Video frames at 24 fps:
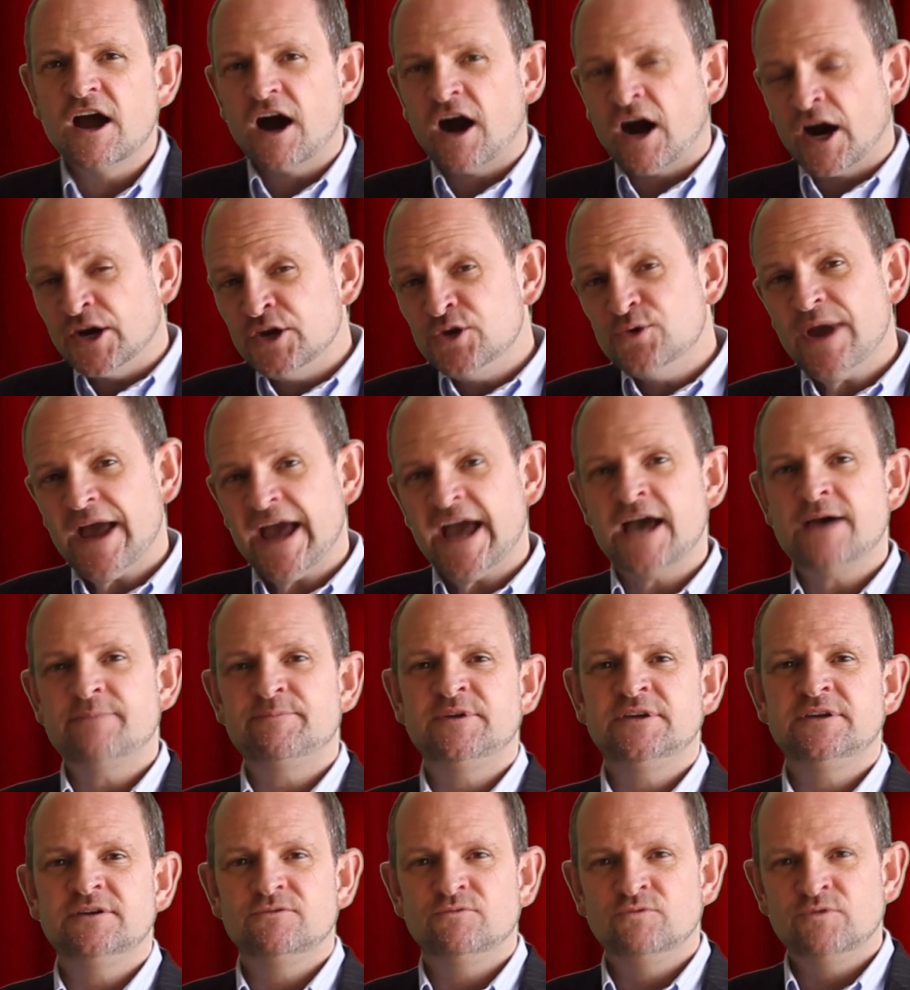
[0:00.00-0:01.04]
Are you
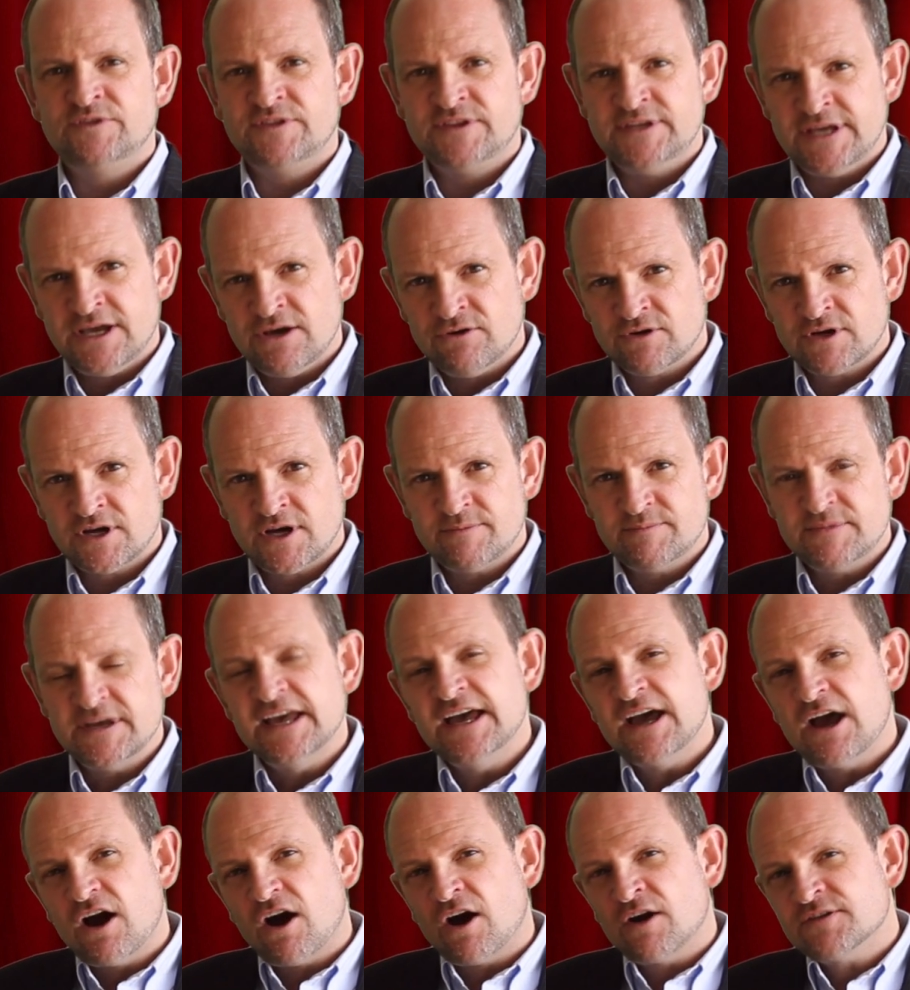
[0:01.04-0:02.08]
happy with the outcome?
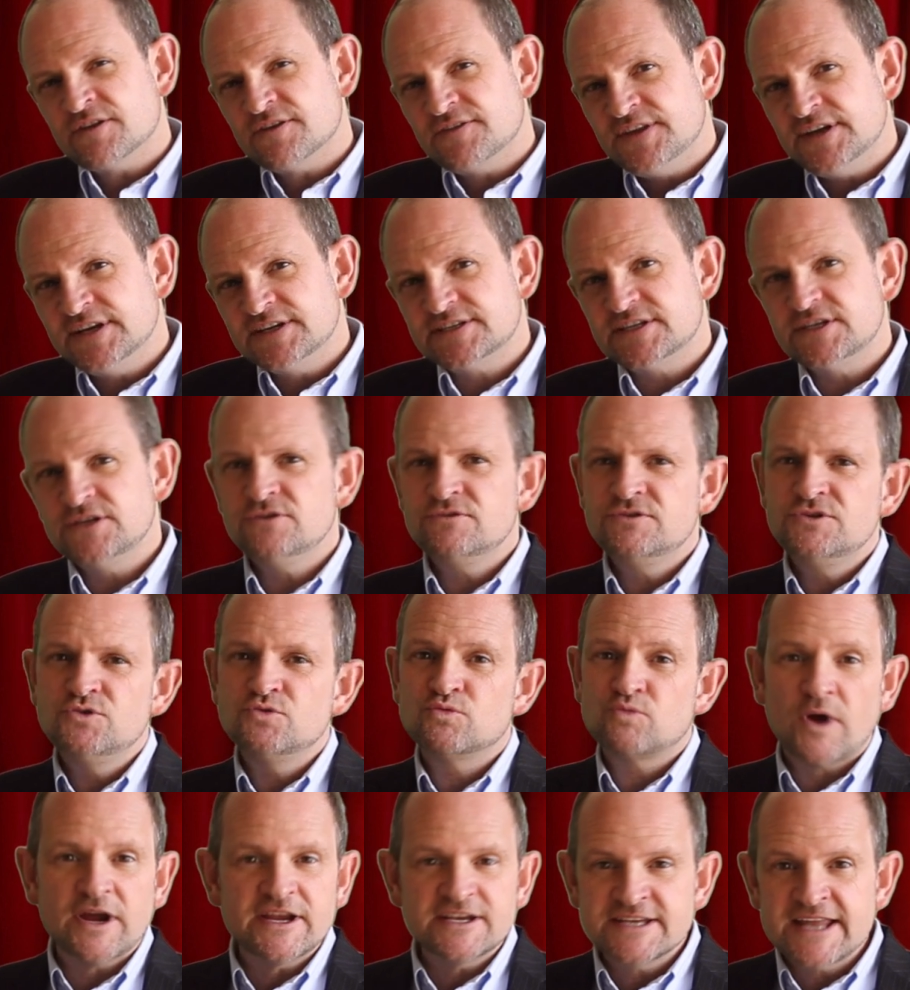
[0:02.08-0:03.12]
Are the things that you do
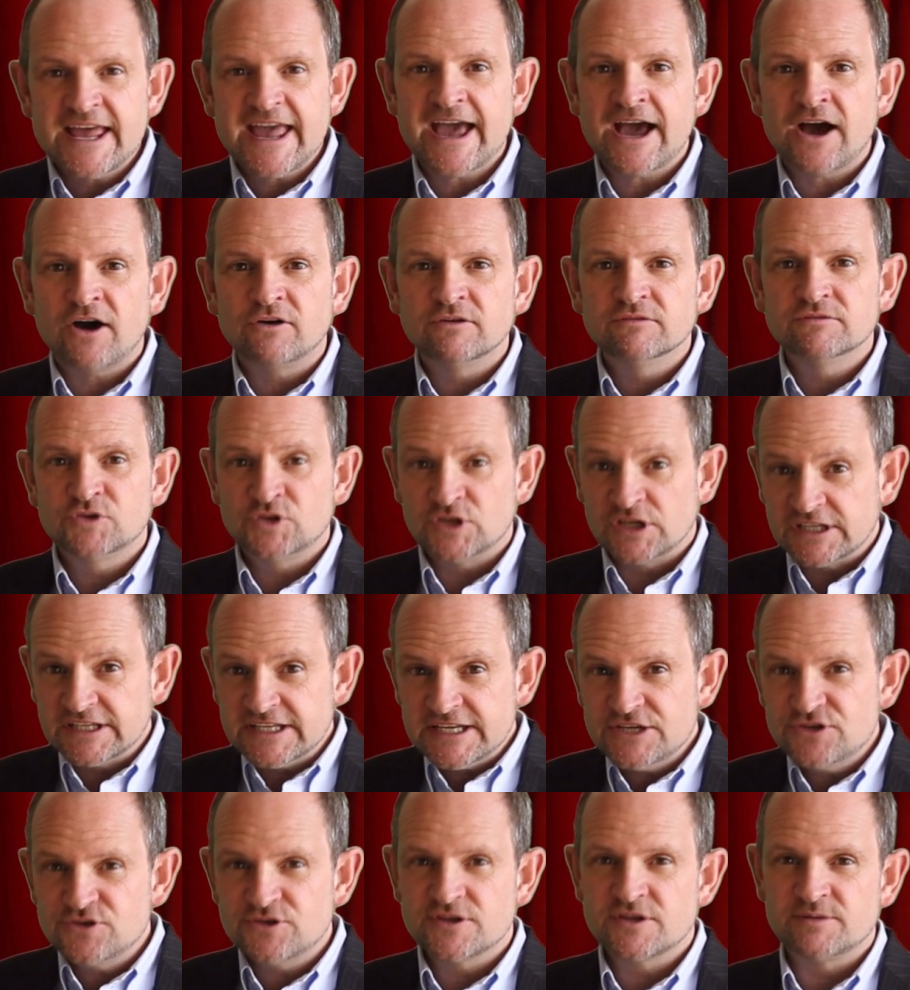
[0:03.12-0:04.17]
right now going to
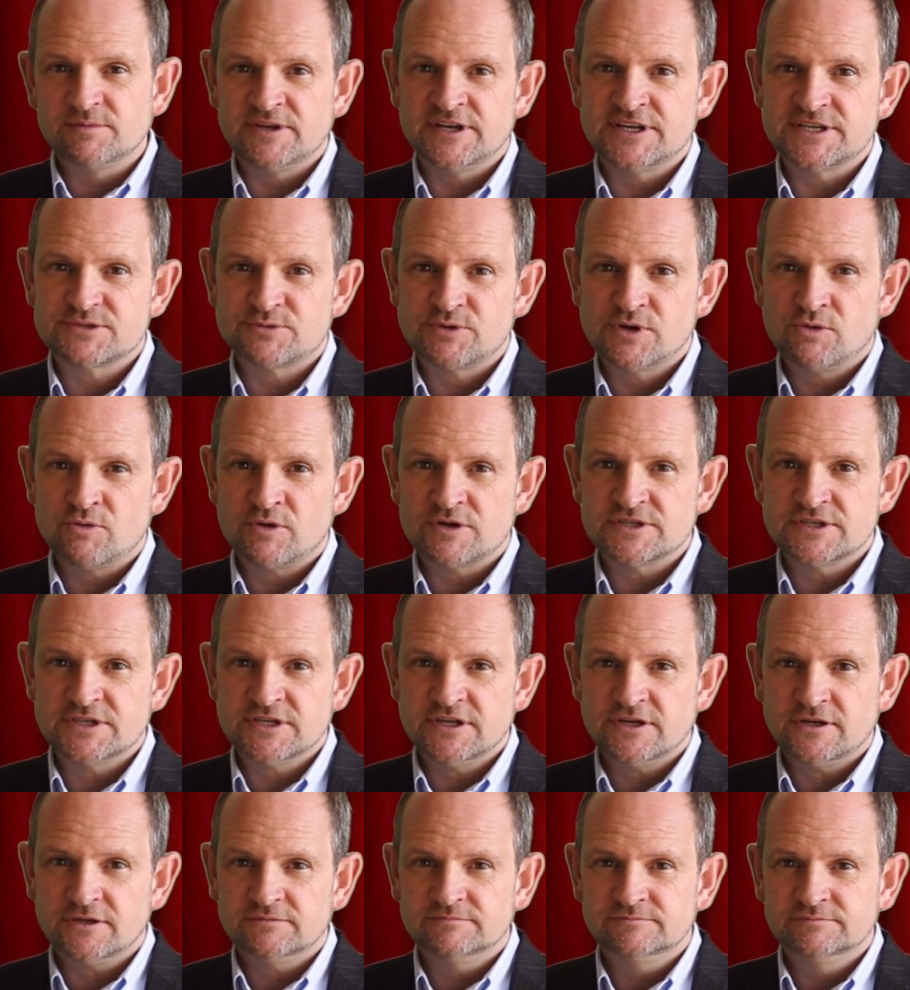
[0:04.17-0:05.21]
lead you to the place where you want to
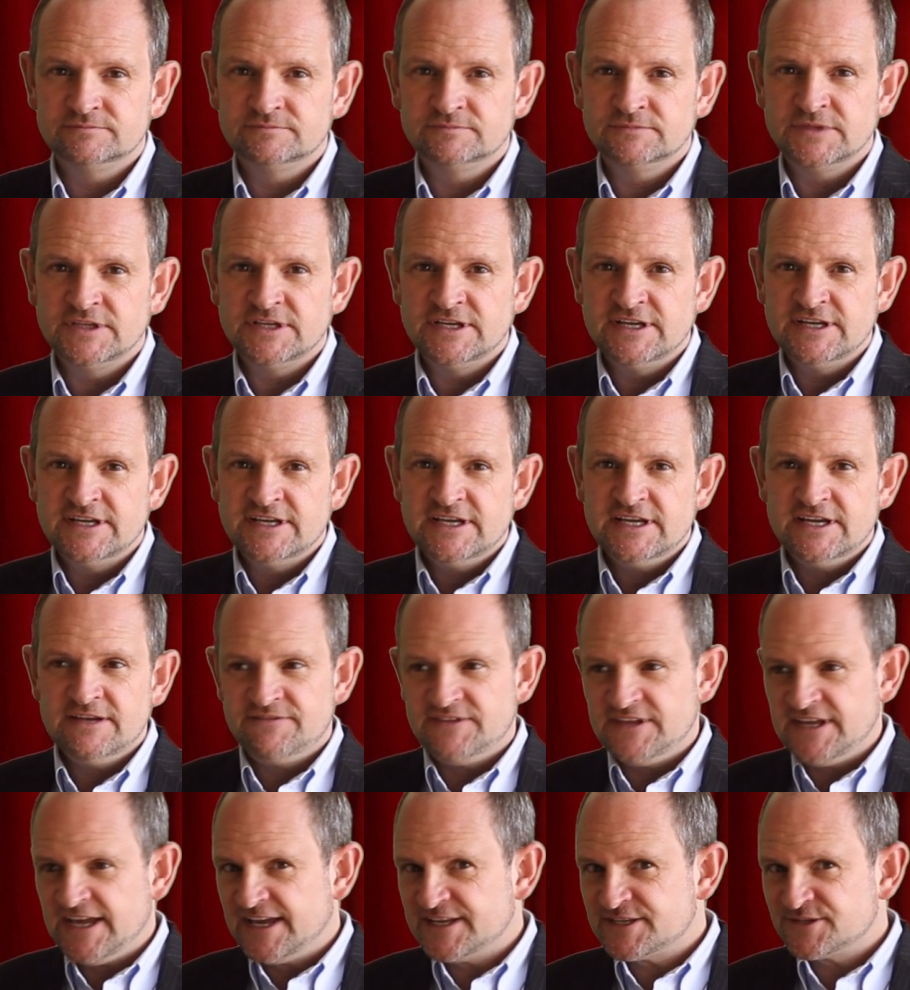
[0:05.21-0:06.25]
go? If
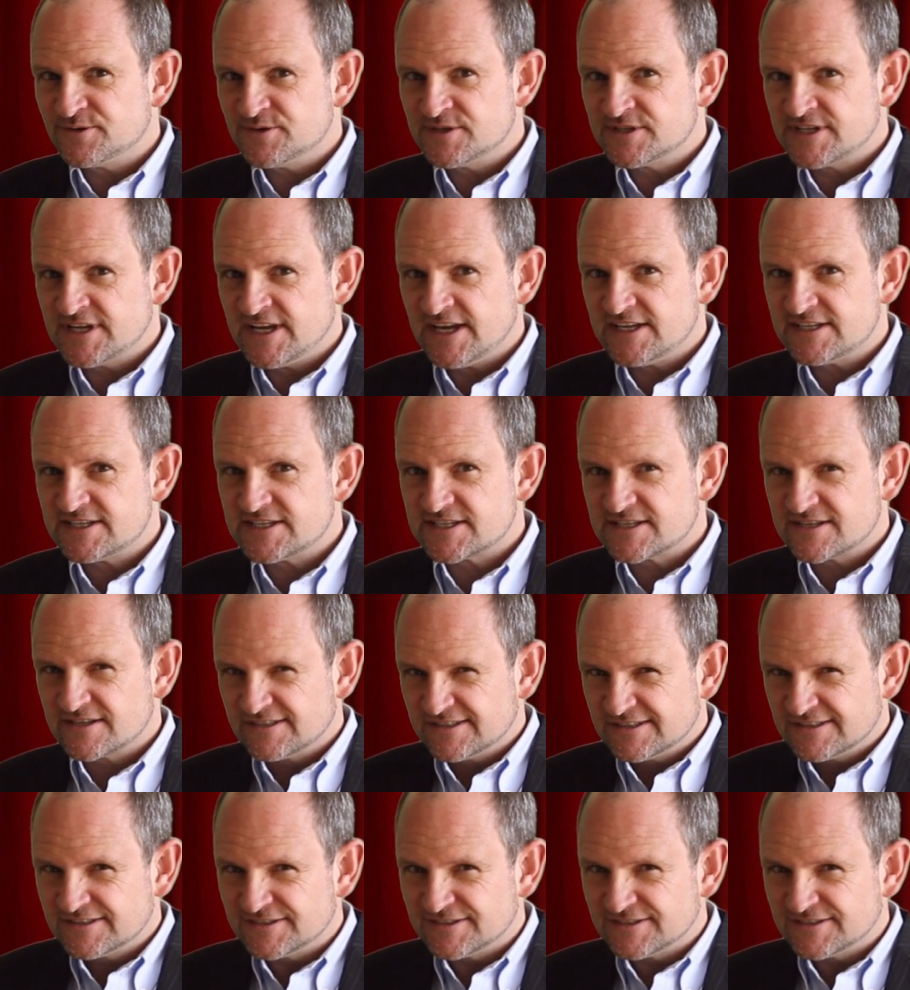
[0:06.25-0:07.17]
the answer is yes,